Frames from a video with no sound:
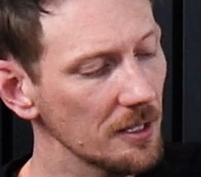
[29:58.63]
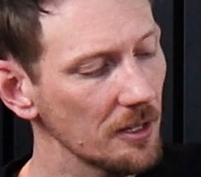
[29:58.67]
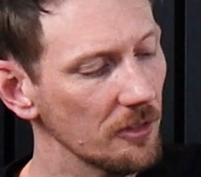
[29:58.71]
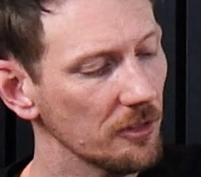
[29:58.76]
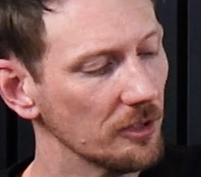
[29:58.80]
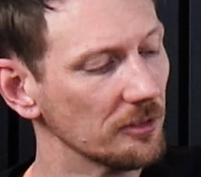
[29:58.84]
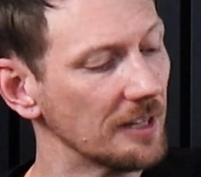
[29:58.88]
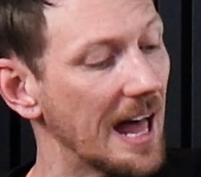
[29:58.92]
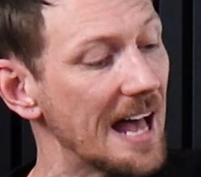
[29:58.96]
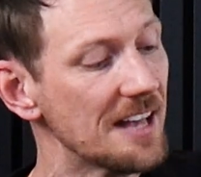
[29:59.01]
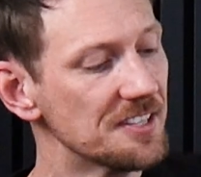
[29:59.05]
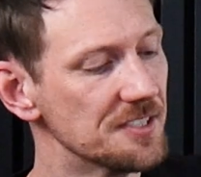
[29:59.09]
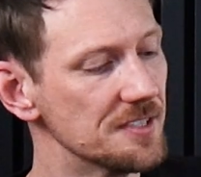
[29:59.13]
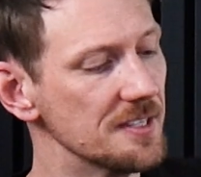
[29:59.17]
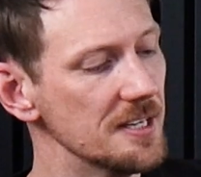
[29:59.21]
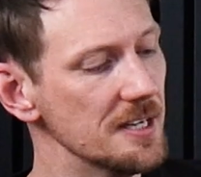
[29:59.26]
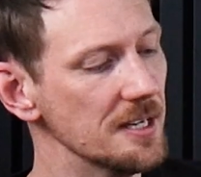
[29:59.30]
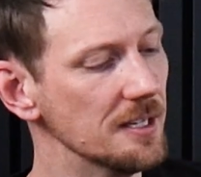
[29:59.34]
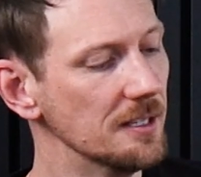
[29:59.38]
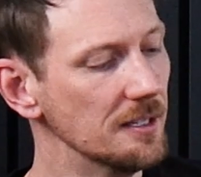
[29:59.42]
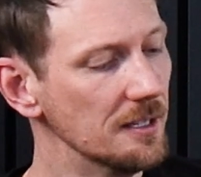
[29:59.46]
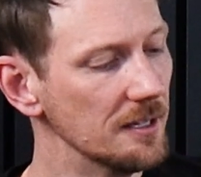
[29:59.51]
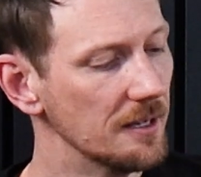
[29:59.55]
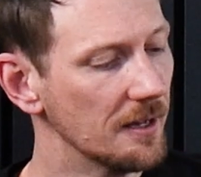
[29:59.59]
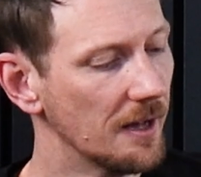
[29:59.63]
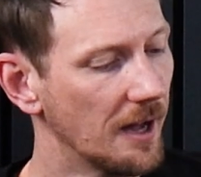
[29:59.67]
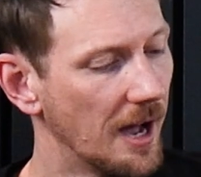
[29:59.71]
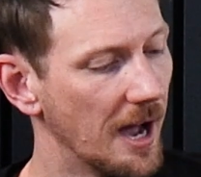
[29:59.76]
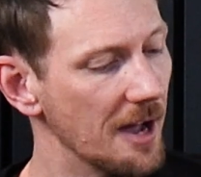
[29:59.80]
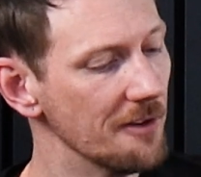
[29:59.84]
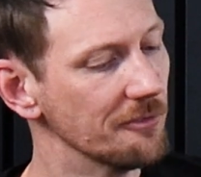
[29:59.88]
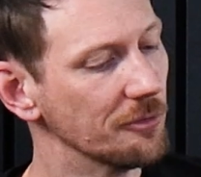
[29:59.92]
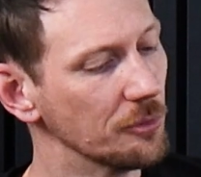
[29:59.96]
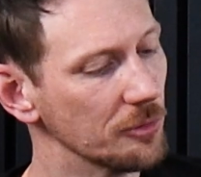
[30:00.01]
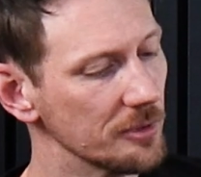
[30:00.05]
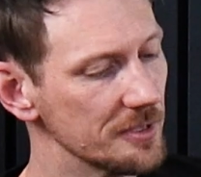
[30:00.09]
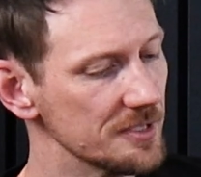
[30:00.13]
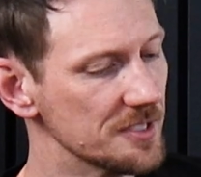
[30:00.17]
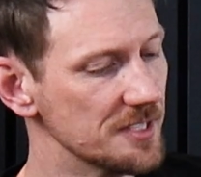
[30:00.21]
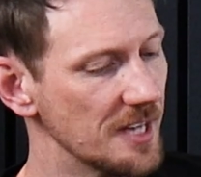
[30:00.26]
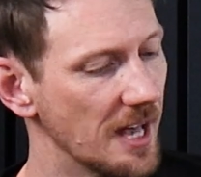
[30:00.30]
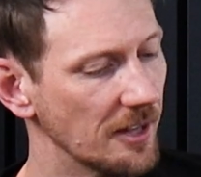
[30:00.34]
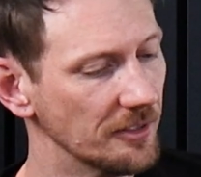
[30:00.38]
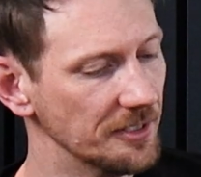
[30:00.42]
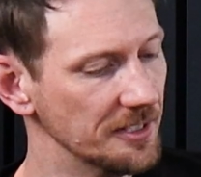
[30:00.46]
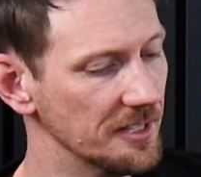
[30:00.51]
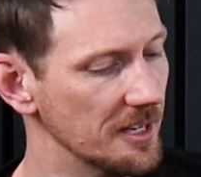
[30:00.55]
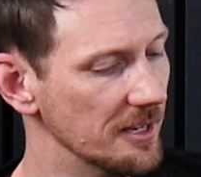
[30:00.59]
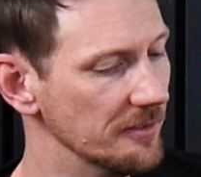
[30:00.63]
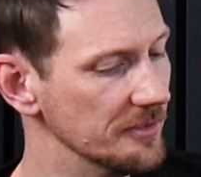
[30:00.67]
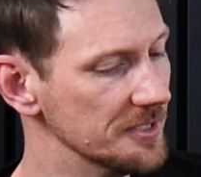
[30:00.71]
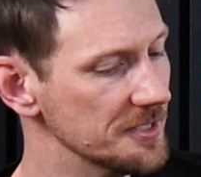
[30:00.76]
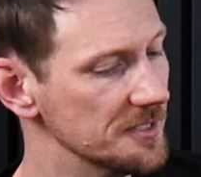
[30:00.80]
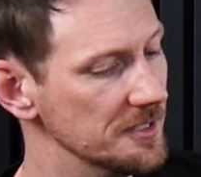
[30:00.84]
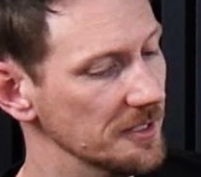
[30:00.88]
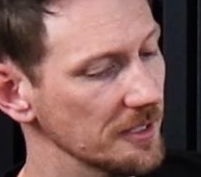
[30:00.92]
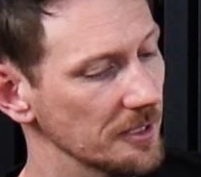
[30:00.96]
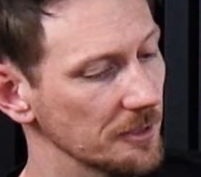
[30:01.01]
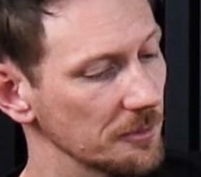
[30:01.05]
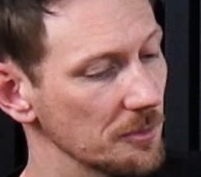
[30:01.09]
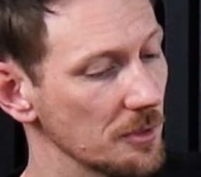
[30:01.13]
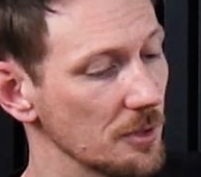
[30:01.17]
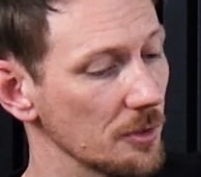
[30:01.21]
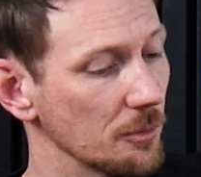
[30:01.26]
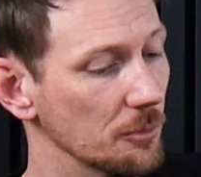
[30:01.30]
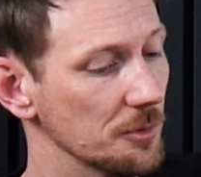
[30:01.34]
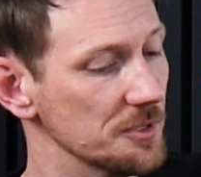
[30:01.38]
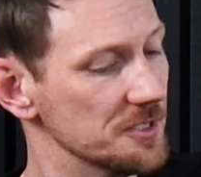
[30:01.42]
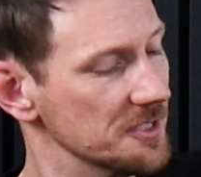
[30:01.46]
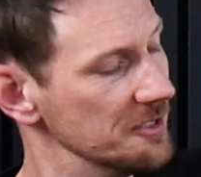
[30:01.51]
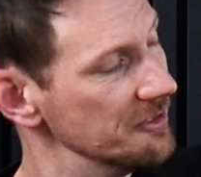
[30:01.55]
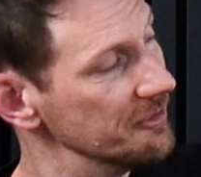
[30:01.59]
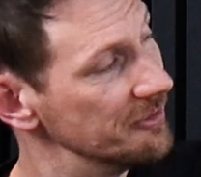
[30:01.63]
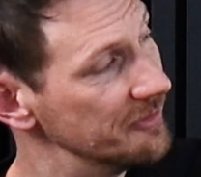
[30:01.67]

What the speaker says: The last thing Ivor and Sally Davis did was to